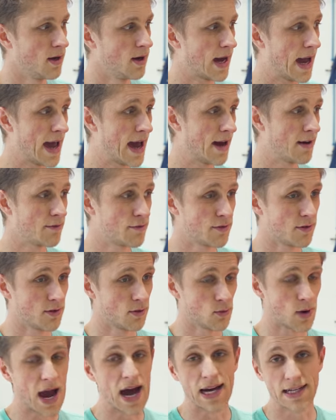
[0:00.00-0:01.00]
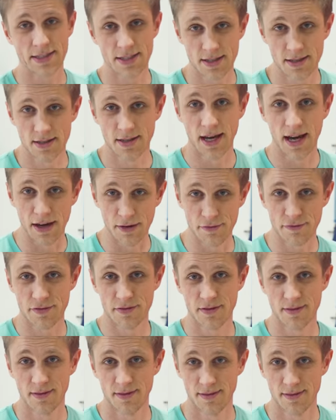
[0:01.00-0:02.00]
I have Rask knives,
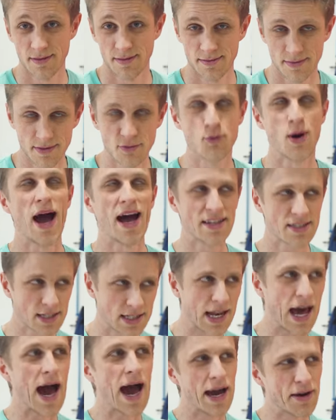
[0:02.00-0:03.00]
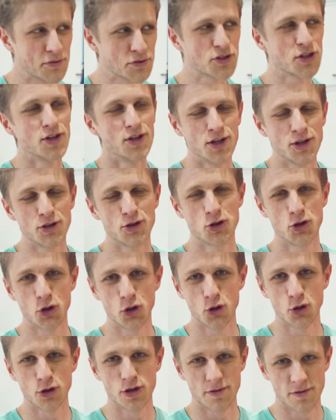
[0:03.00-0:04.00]
Rask knives
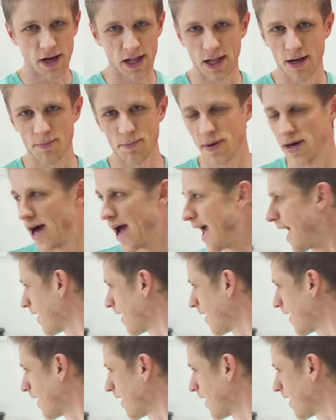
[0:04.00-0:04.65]
to develop. I